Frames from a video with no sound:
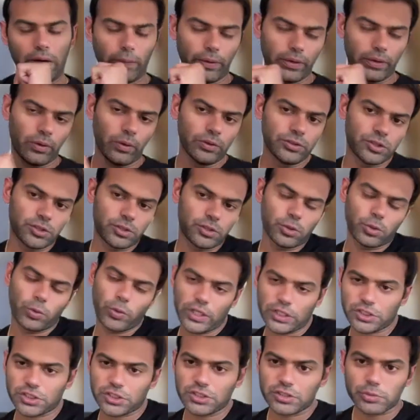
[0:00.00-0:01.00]
want to go into 2
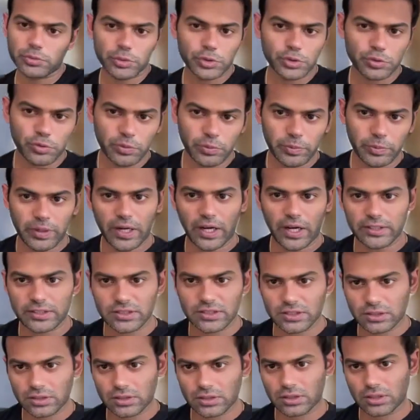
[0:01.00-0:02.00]
questions which we've been
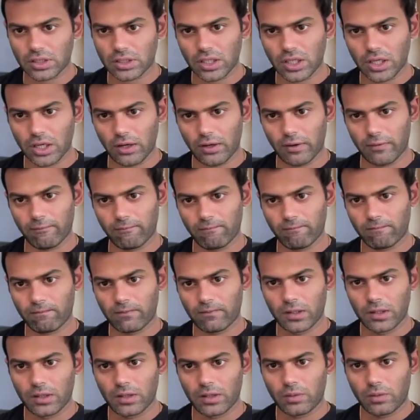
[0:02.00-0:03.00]
asked.
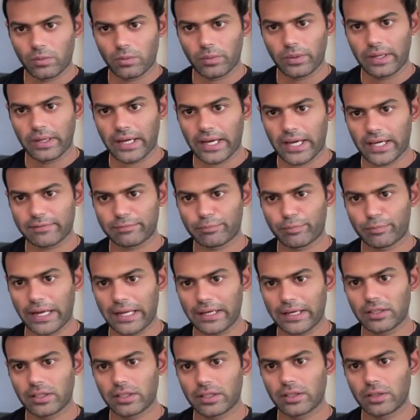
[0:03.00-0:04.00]
We have
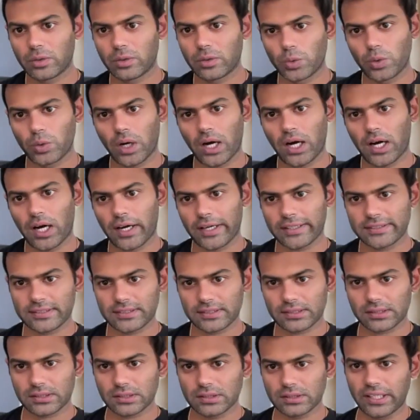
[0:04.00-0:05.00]
Brandon who
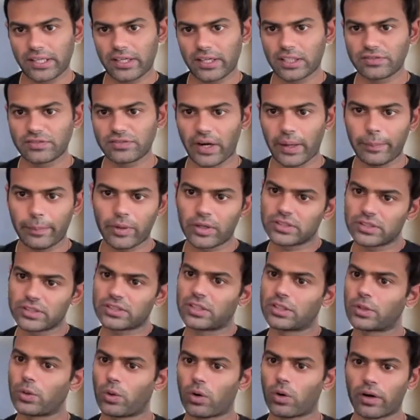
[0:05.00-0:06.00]
asked, data is very
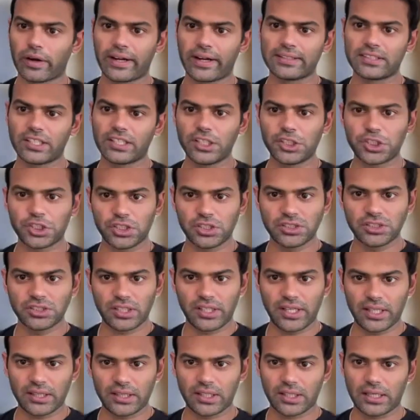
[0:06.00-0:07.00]
personal to organizations, and
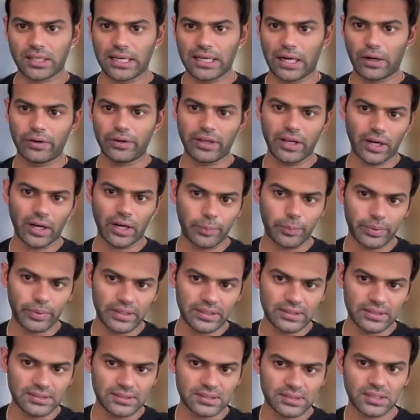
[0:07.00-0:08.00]
yet the cloud
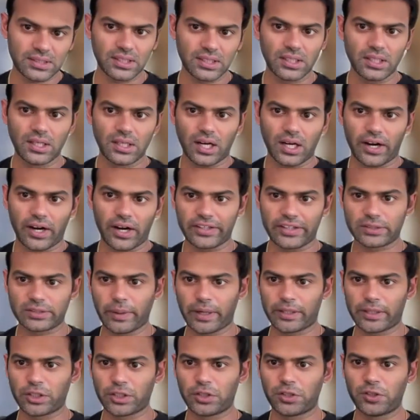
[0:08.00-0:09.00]
ERPs are
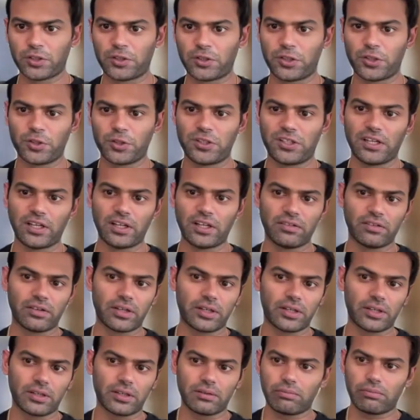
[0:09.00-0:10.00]
expected to
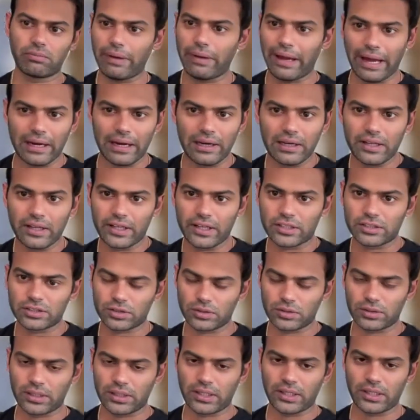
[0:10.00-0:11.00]
deliver analytics
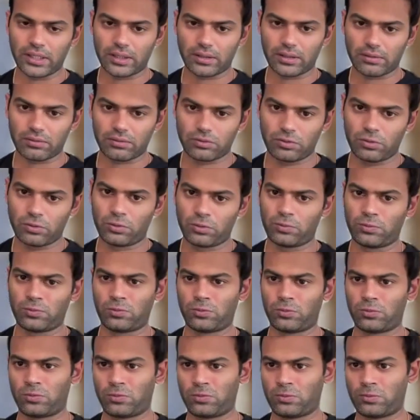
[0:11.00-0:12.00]

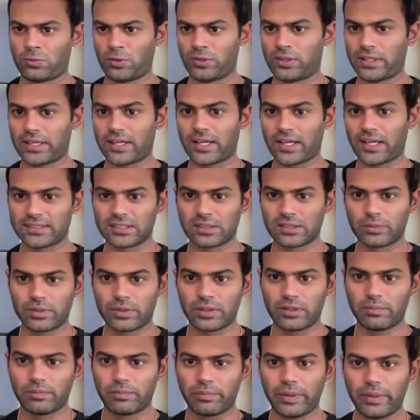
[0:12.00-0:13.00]
to the
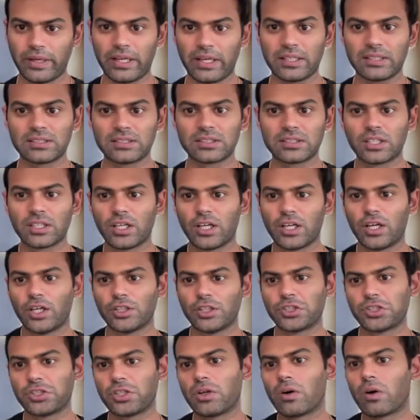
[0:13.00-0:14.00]
customer base.
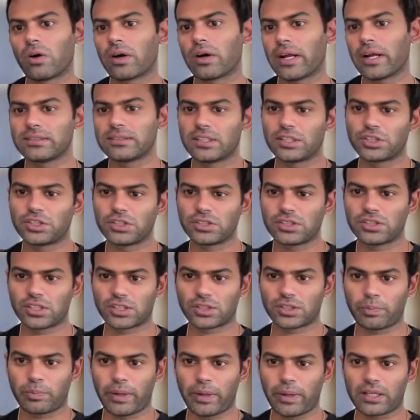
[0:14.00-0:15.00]
Should organizations
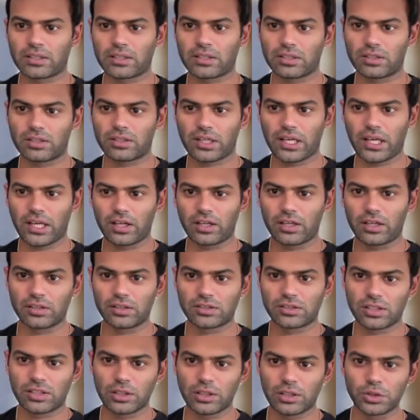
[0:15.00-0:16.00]
expect to get a good
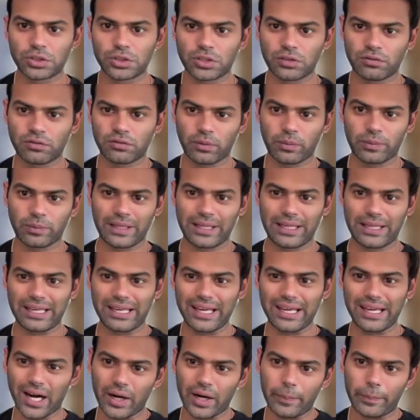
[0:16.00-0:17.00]
solution from
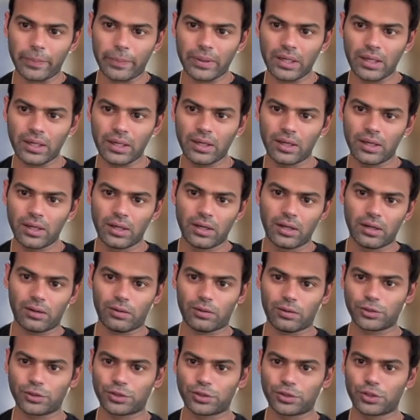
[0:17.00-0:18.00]
the ERP,
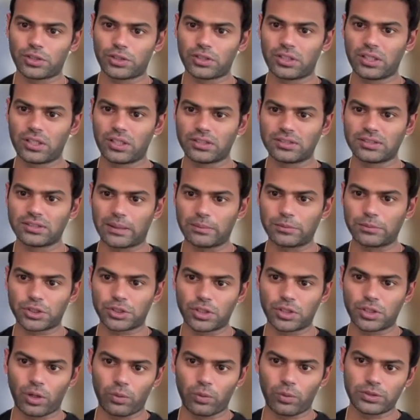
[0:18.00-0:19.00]
or should the
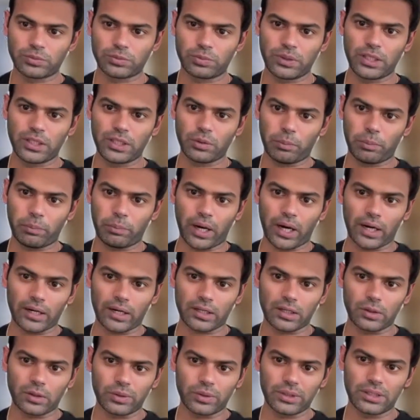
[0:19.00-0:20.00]
assumption always be to
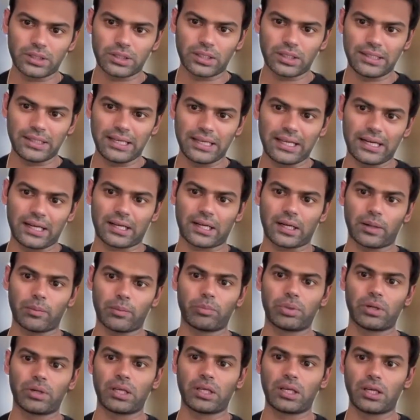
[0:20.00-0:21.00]
partner with a data
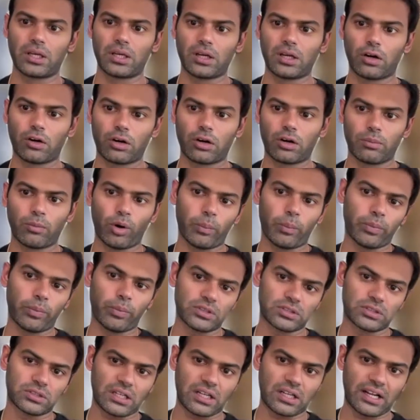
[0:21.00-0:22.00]
company or a more
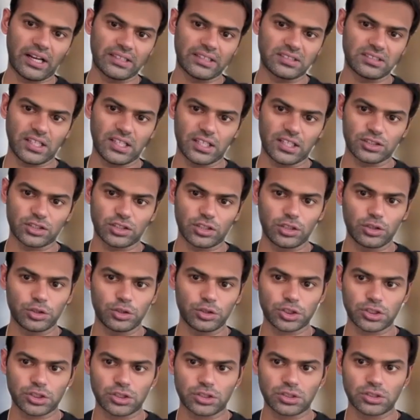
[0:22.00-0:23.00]
personalized data
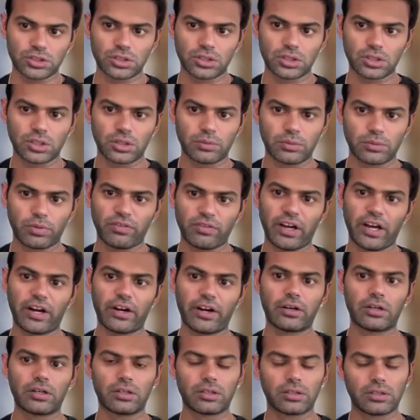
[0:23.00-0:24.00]
solution
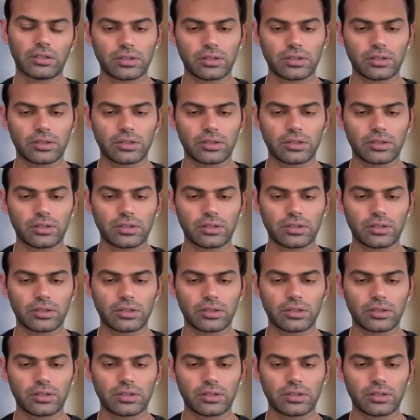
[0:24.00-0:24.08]
provider?